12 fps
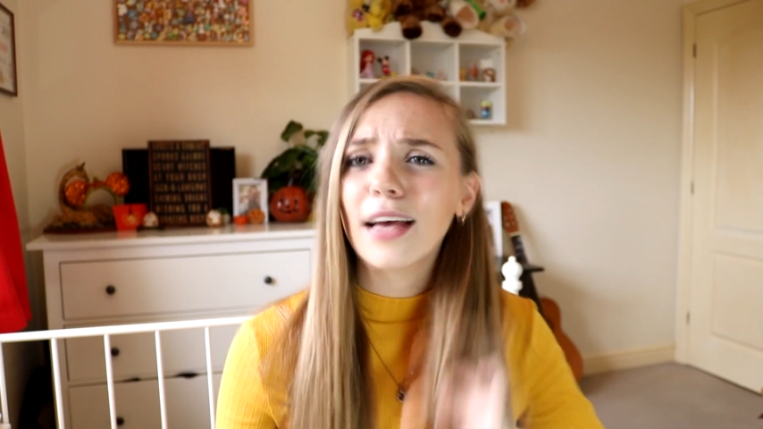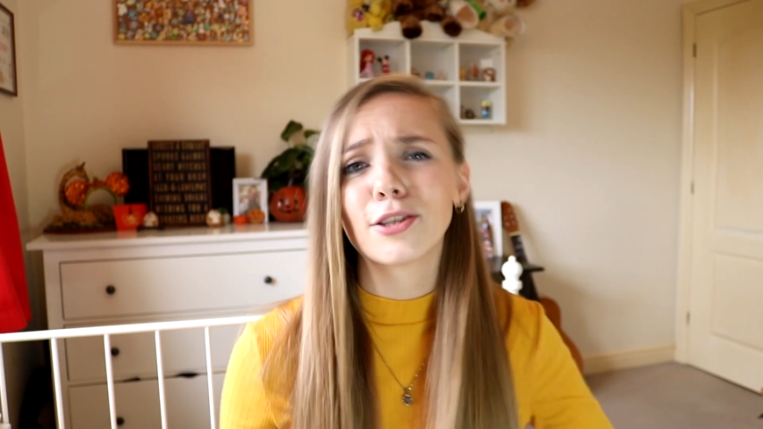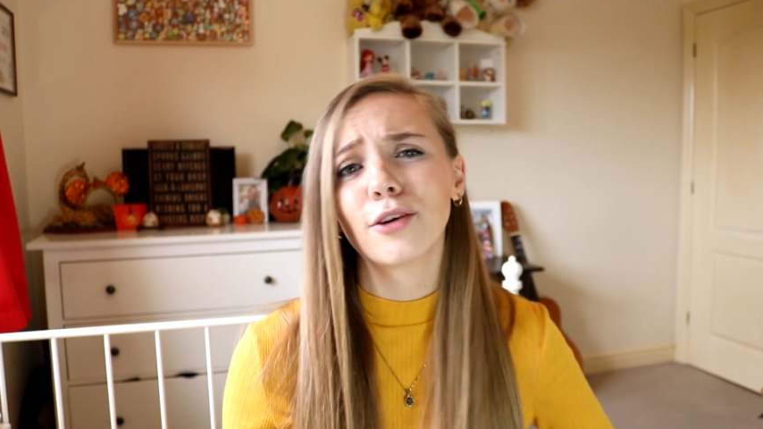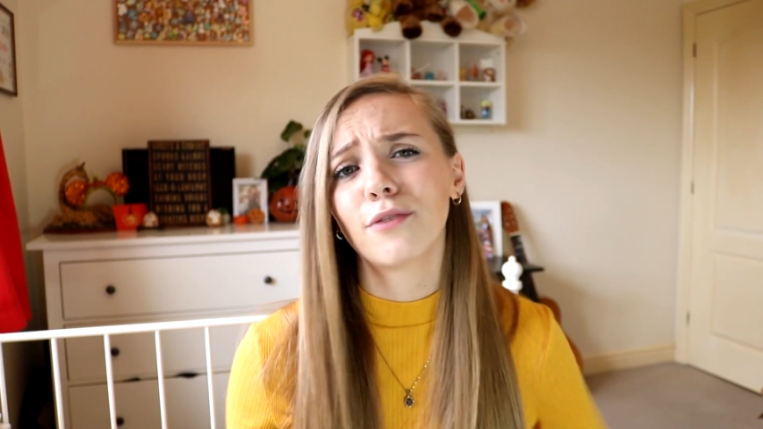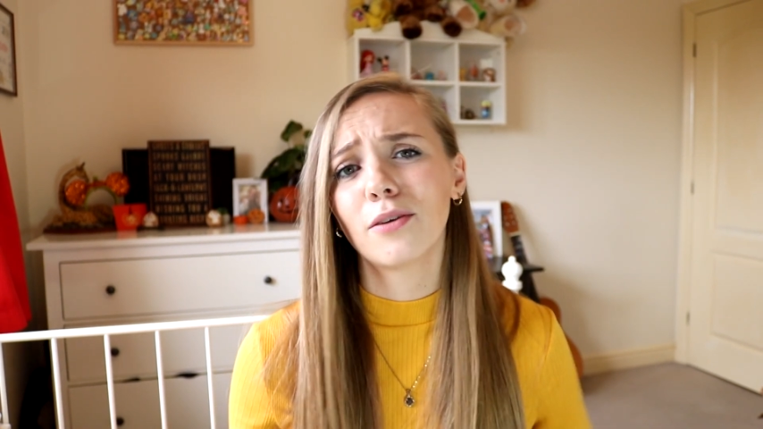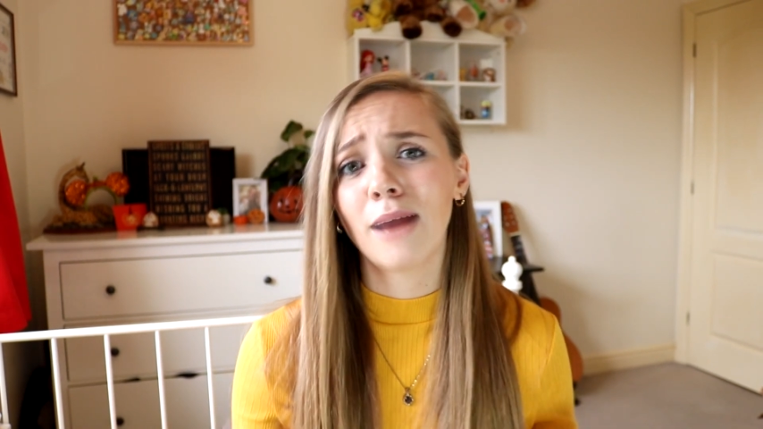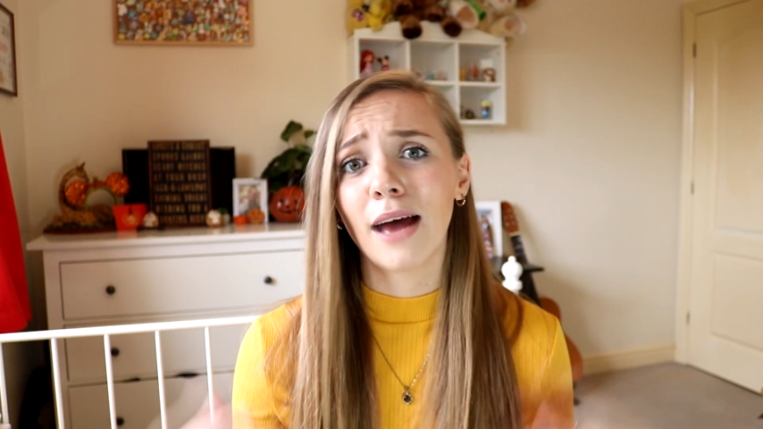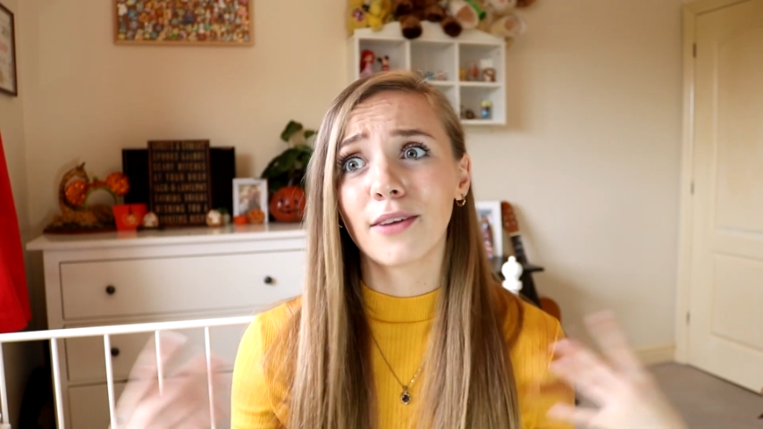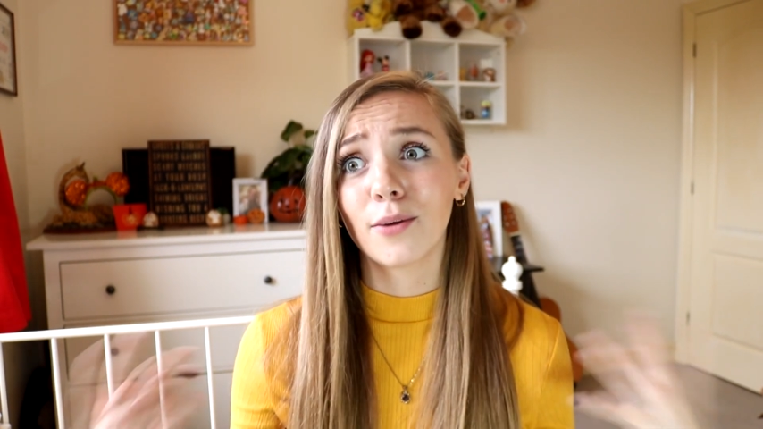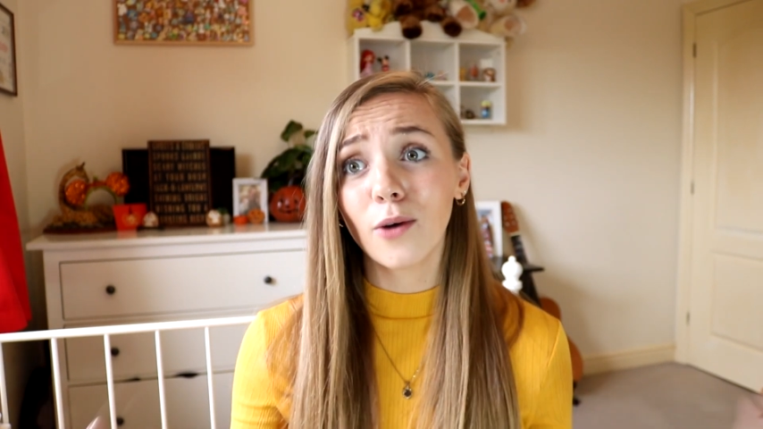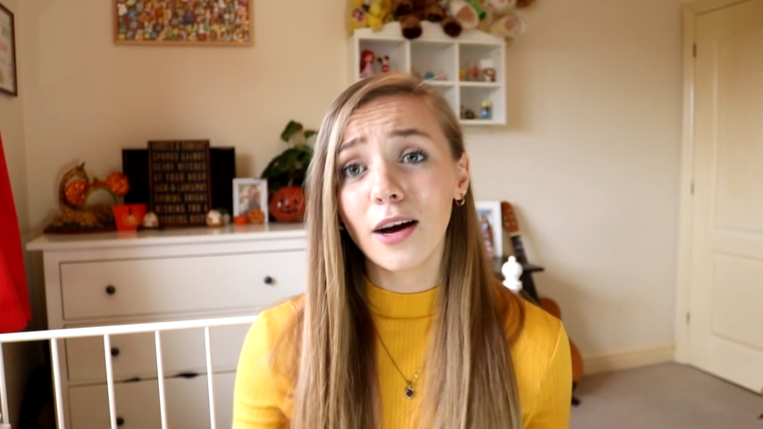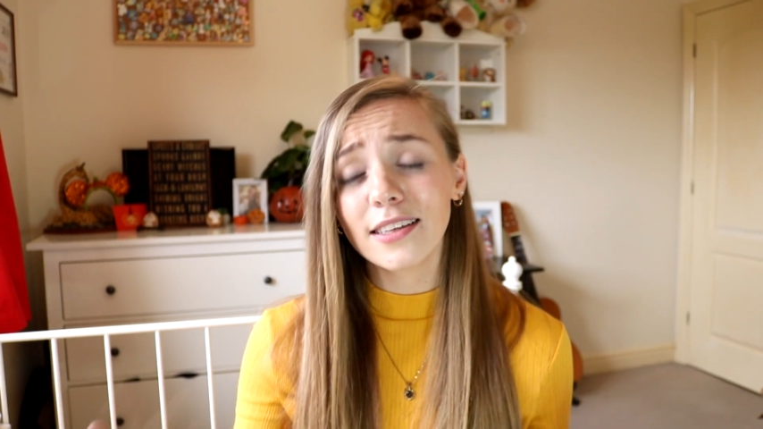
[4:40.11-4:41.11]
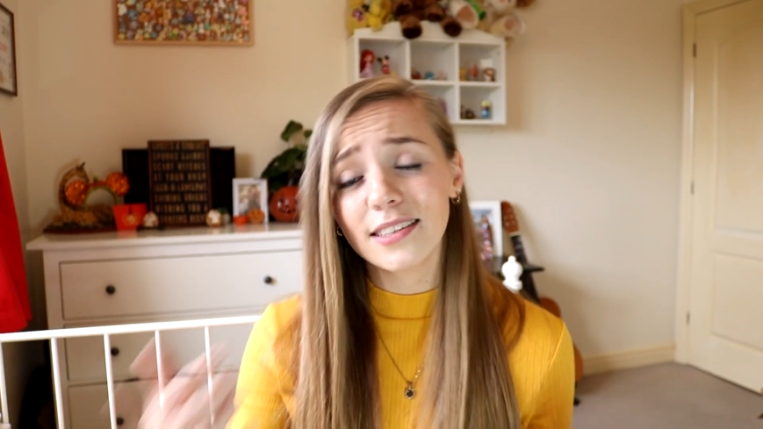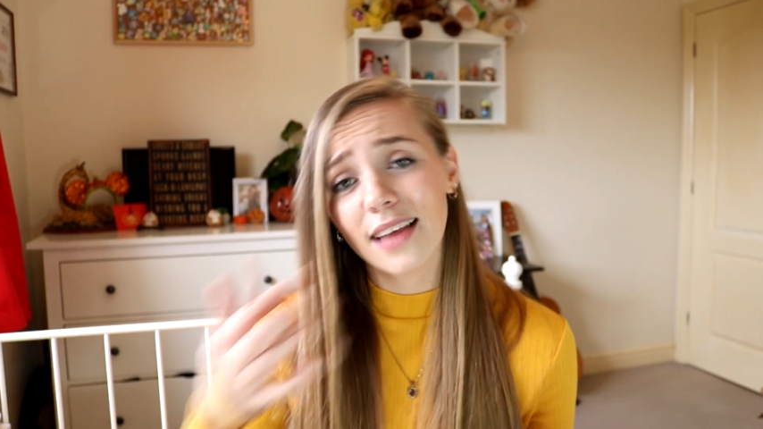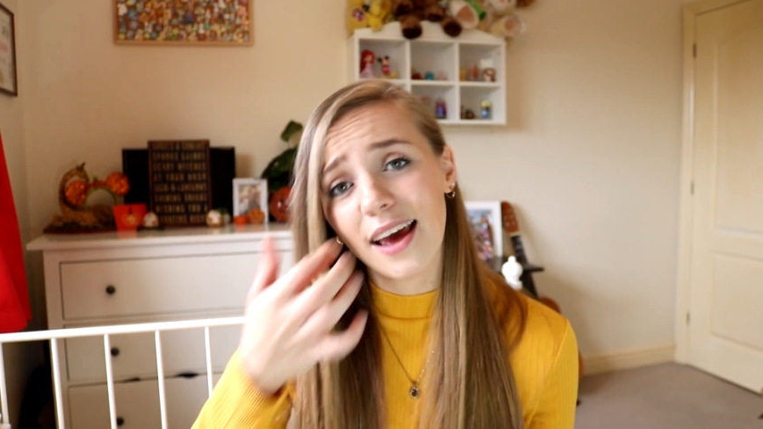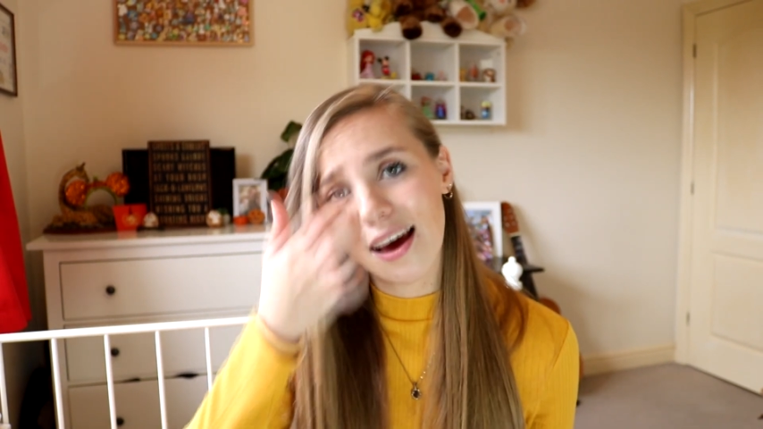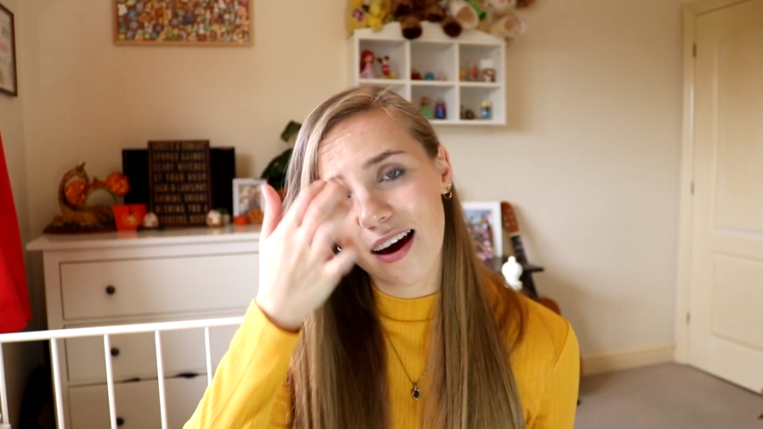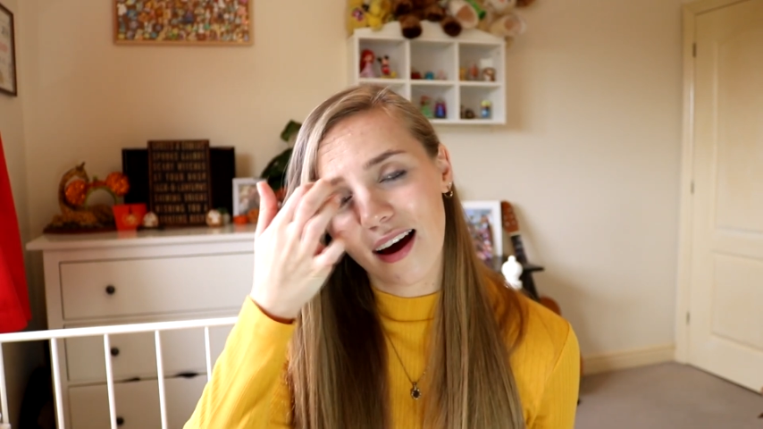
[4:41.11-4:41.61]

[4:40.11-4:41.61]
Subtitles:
so from having worked there,